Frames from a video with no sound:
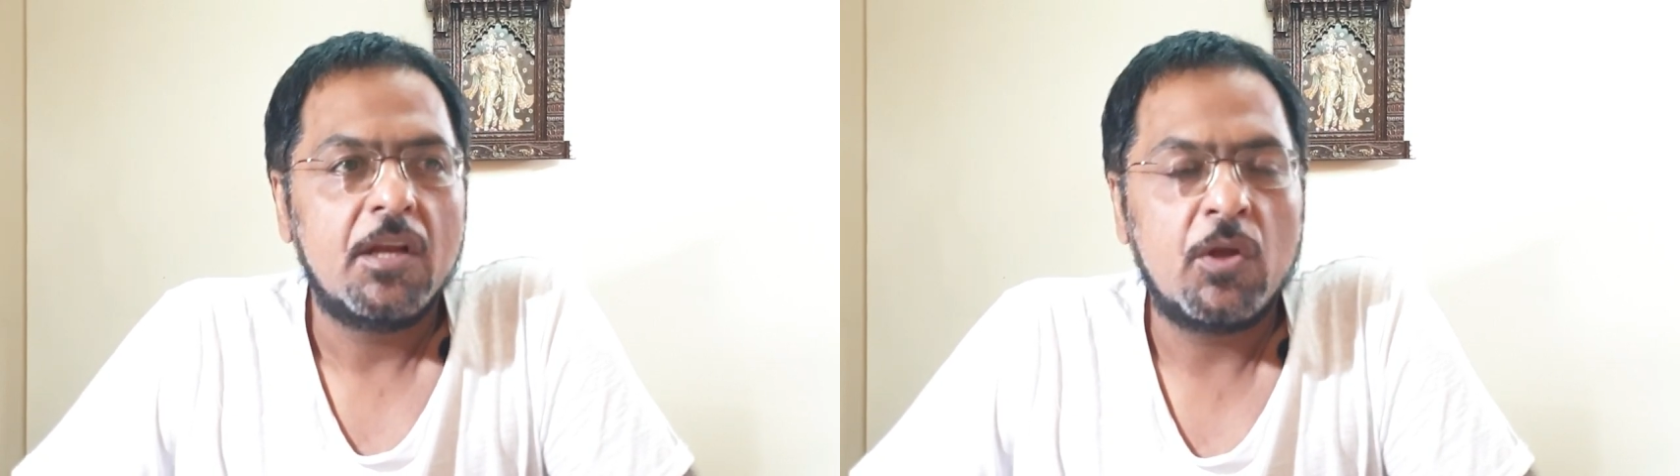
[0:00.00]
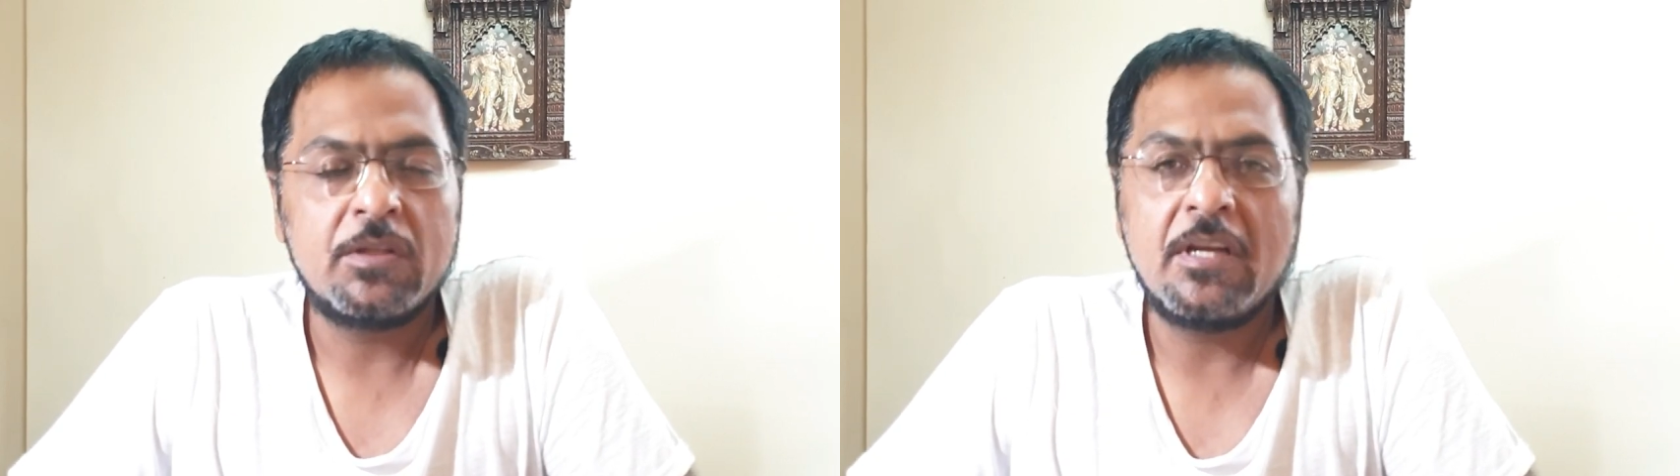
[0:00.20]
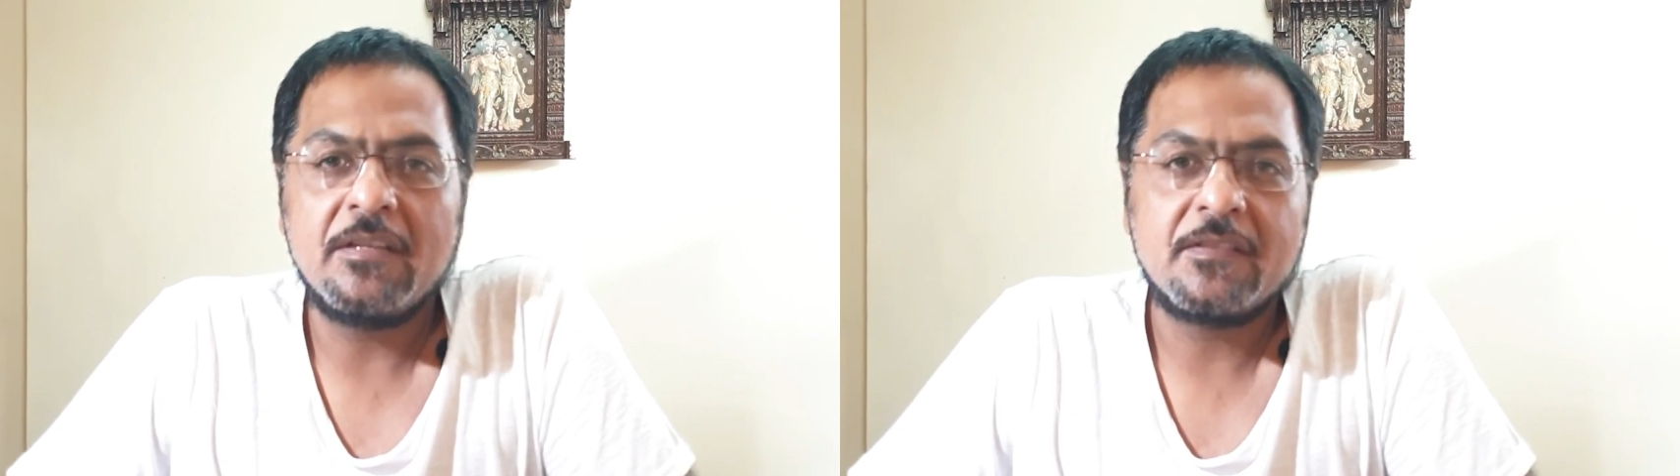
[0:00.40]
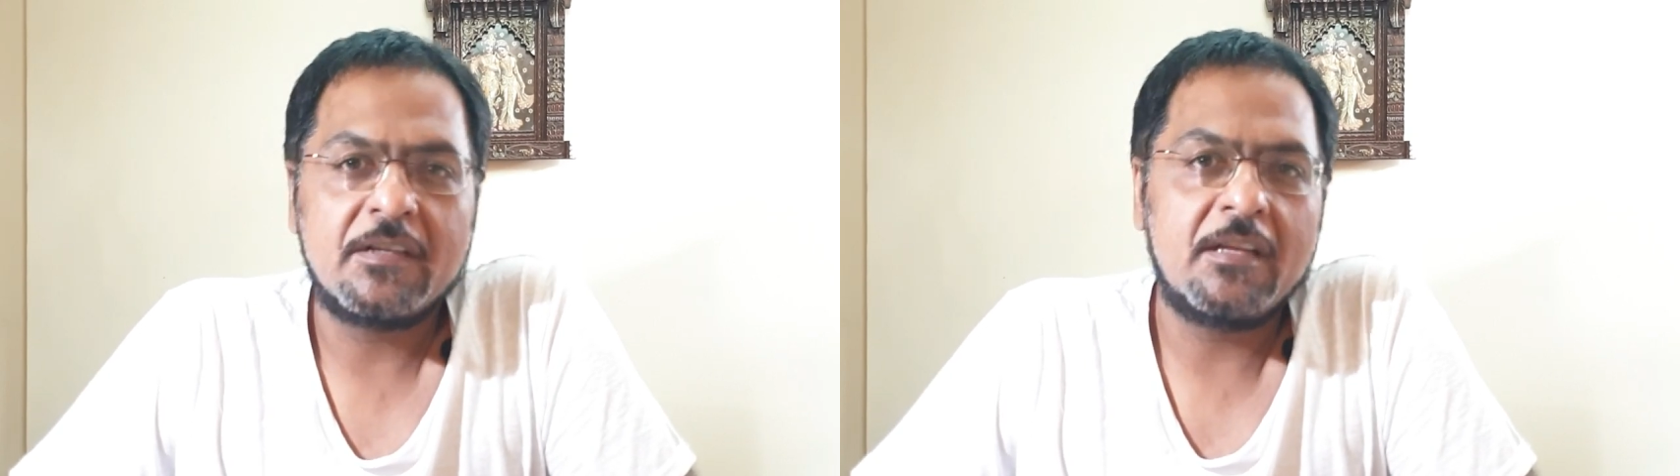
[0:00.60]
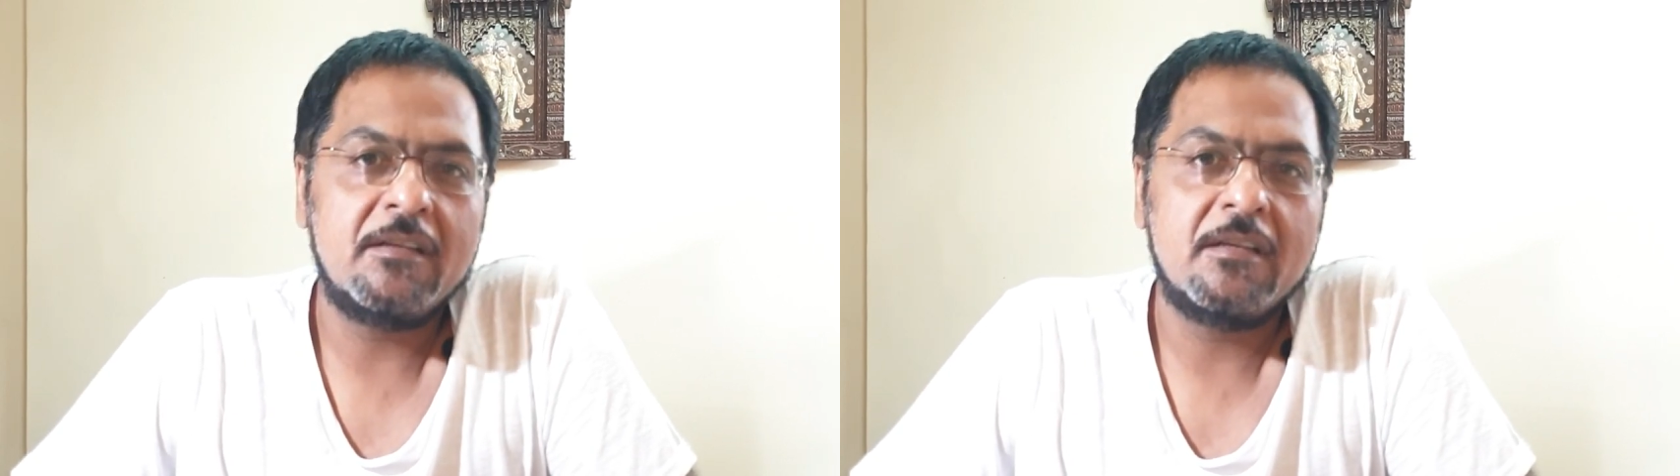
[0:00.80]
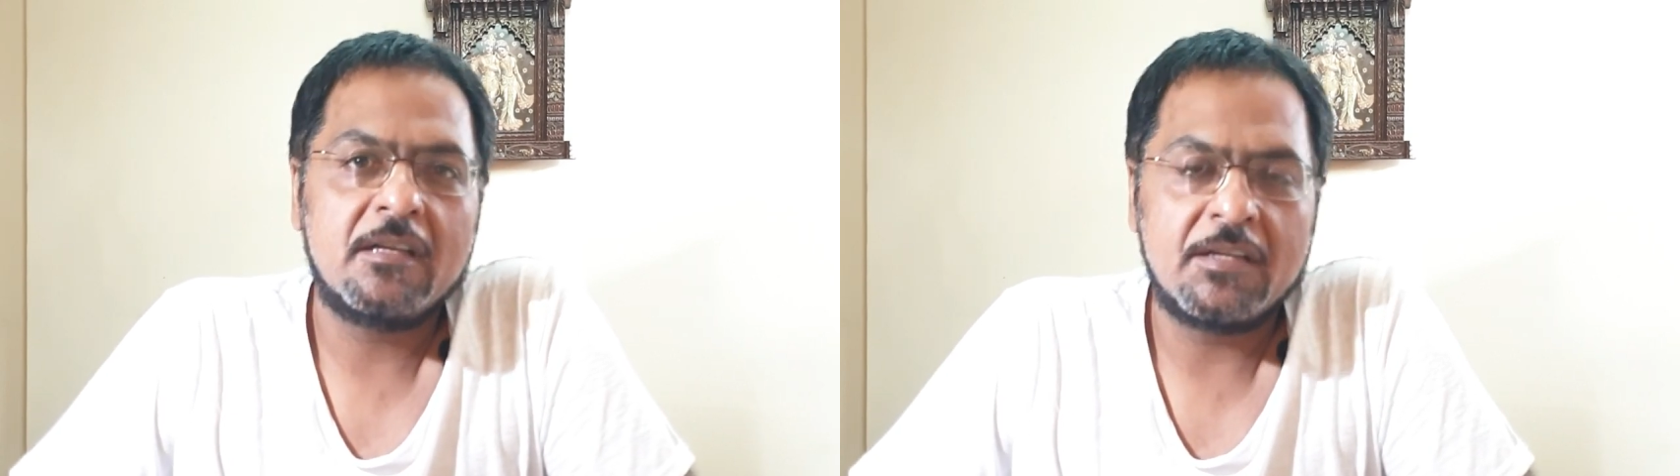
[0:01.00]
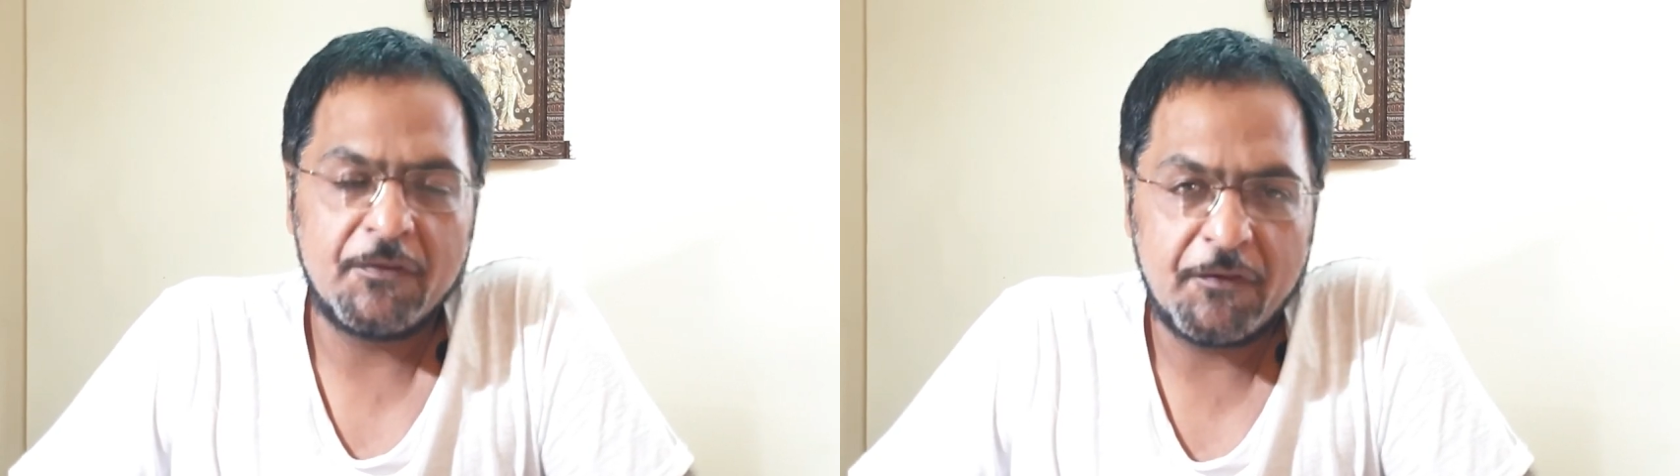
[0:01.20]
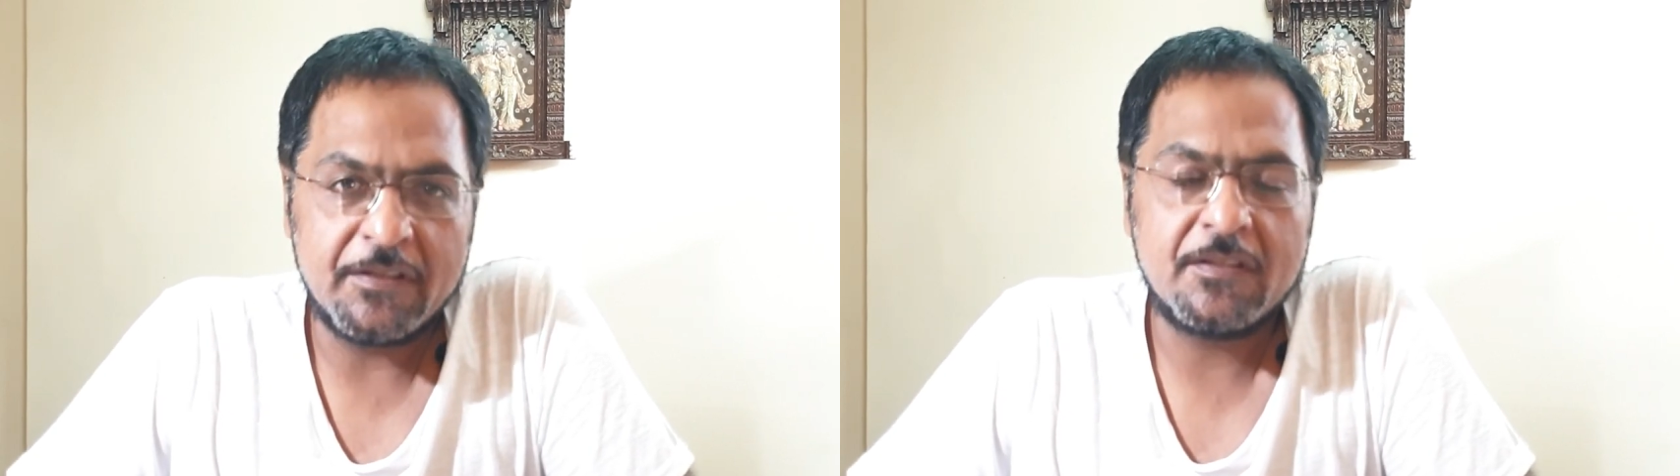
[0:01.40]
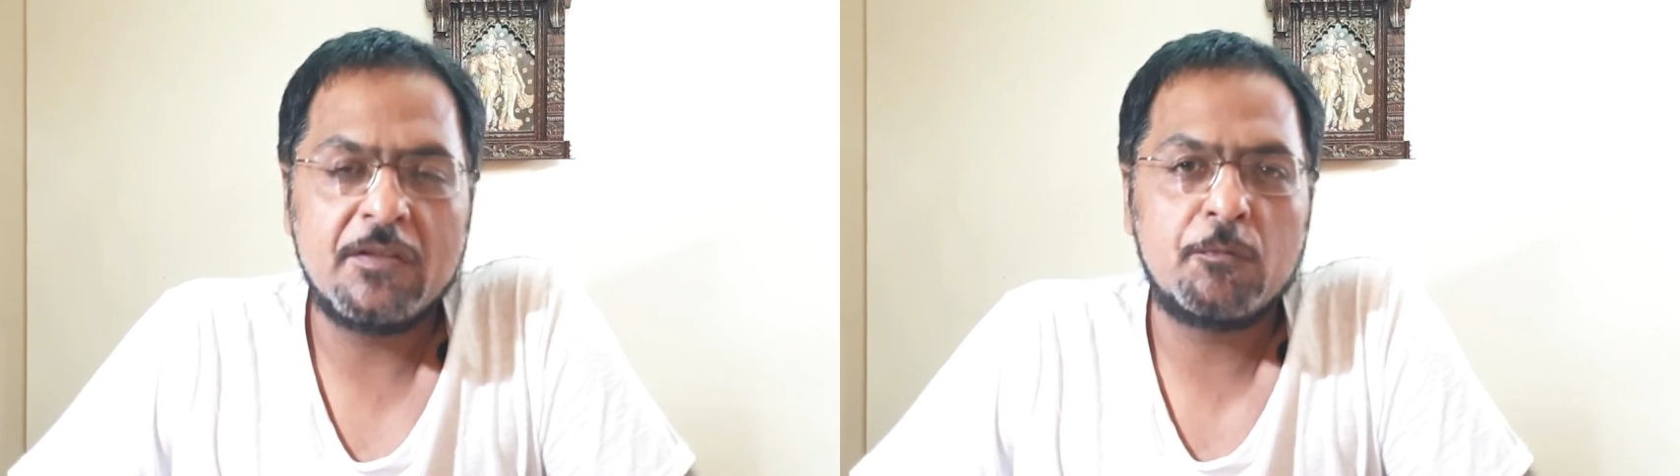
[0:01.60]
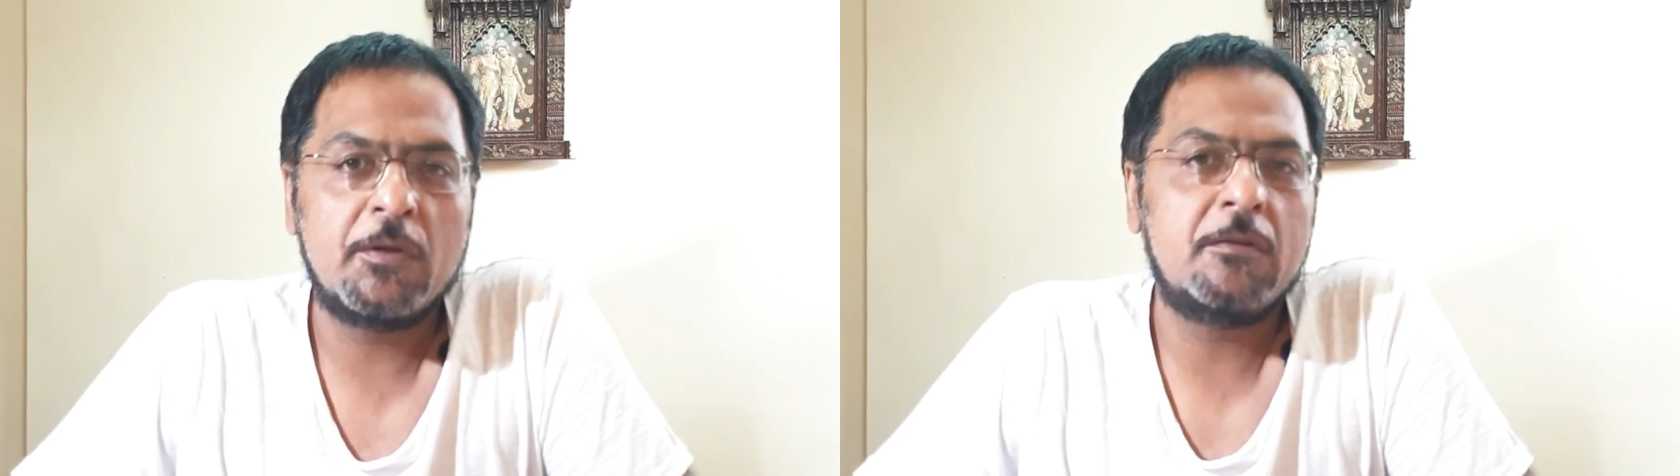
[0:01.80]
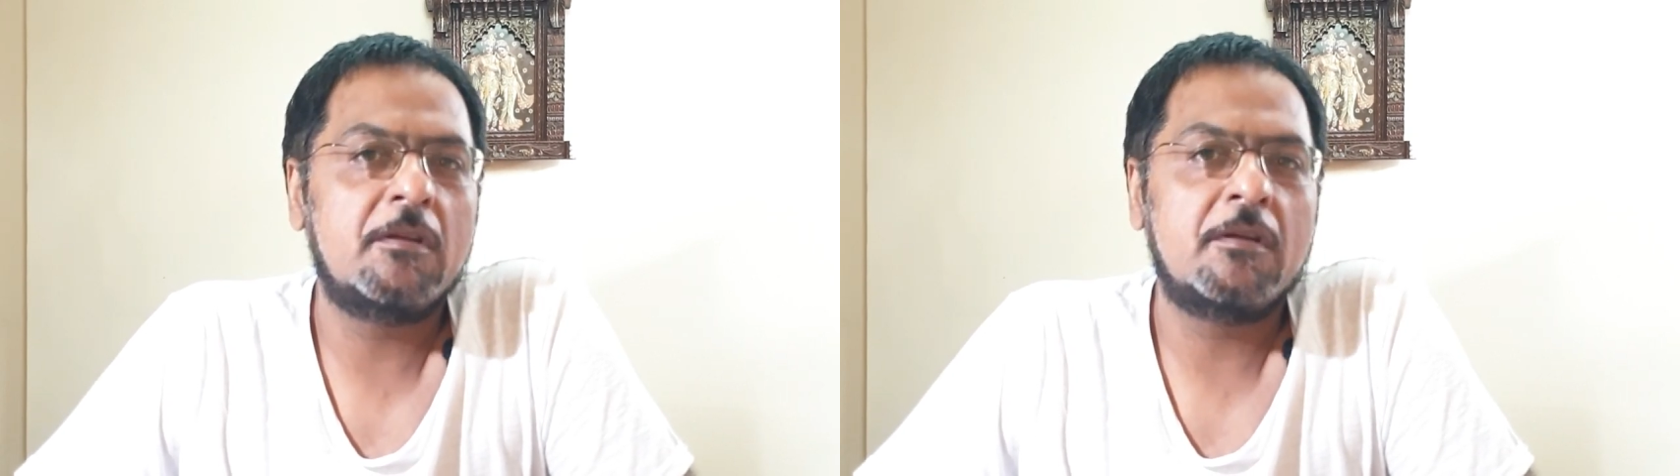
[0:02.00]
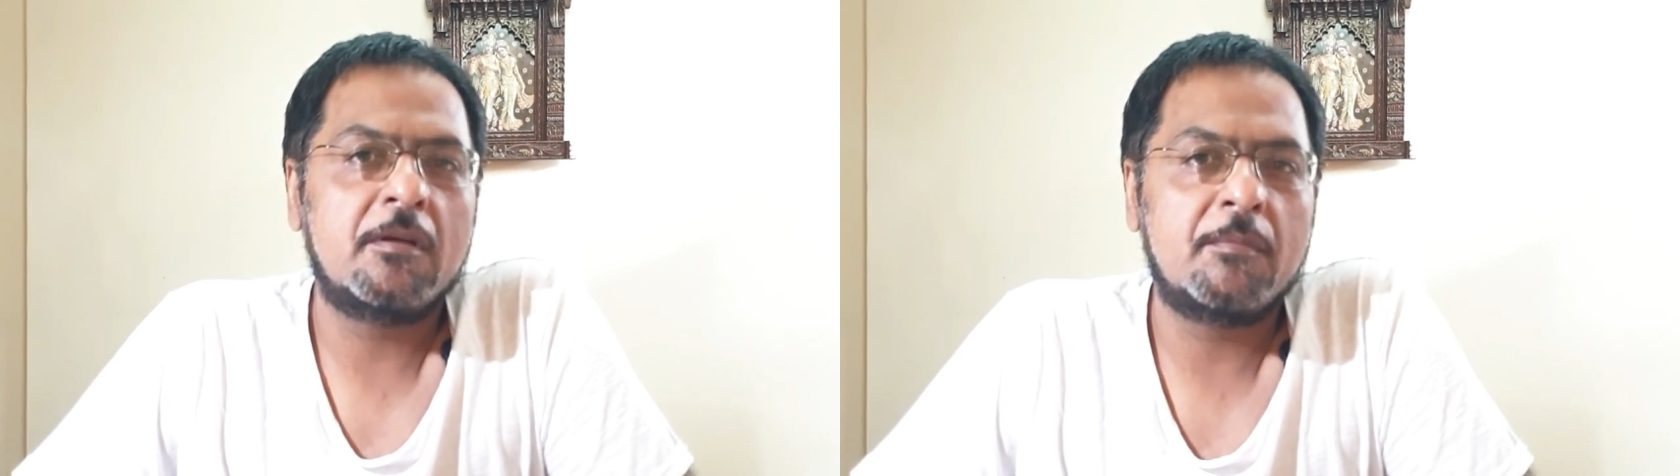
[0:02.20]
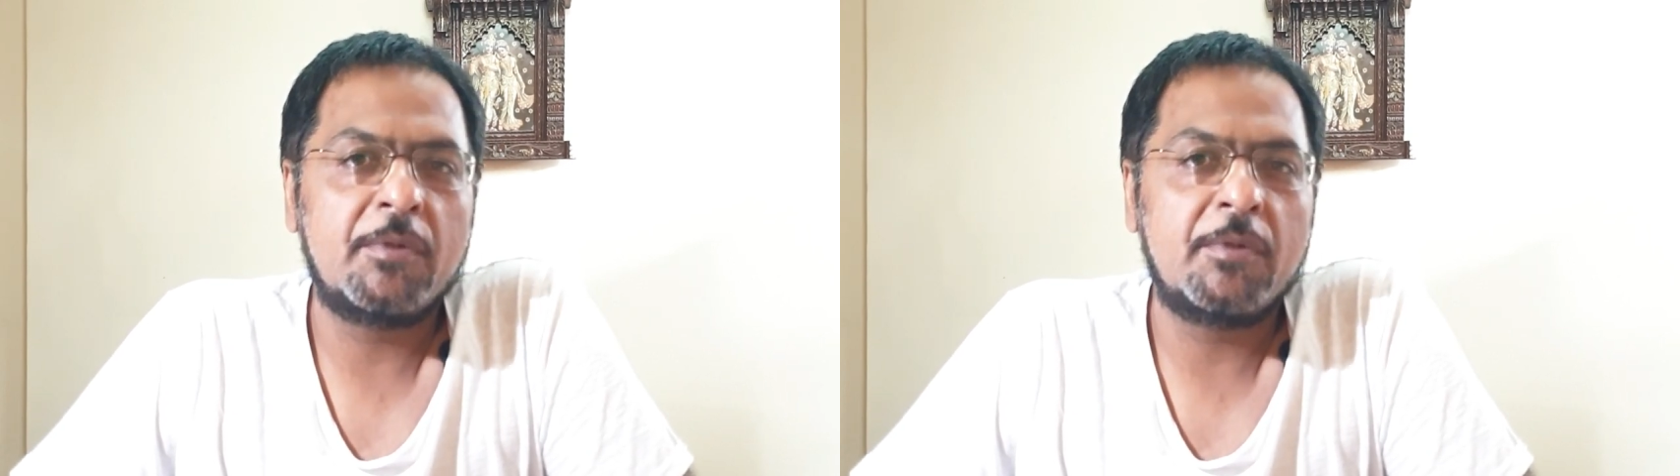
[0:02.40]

now there are certain uh, differences with uh,